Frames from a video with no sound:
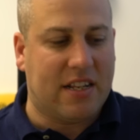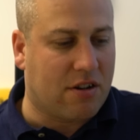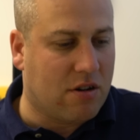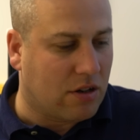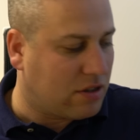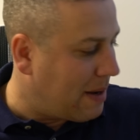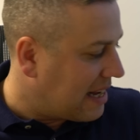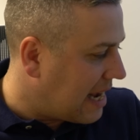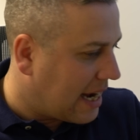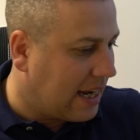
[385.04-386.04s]
do look
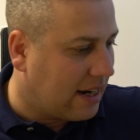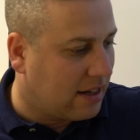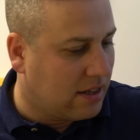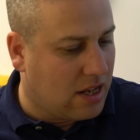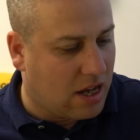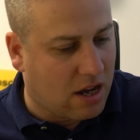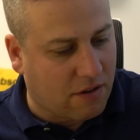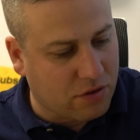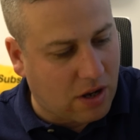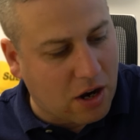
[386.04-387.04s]
spectacular.
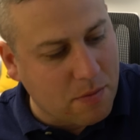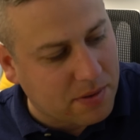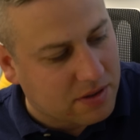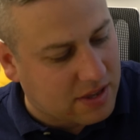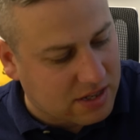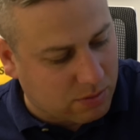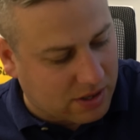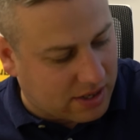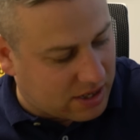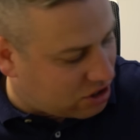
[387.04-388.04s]
I've not opened this
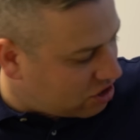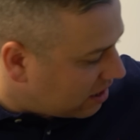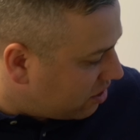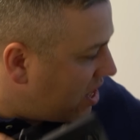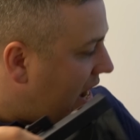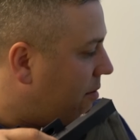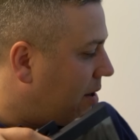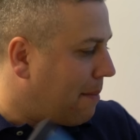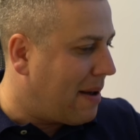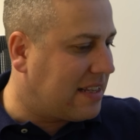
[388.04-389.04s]
one just yet. We'll
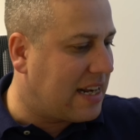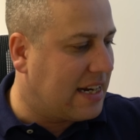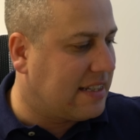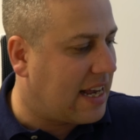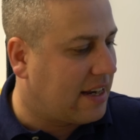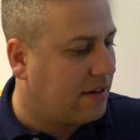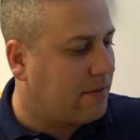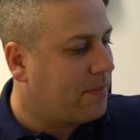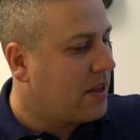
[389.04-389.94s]
come back to that in a second.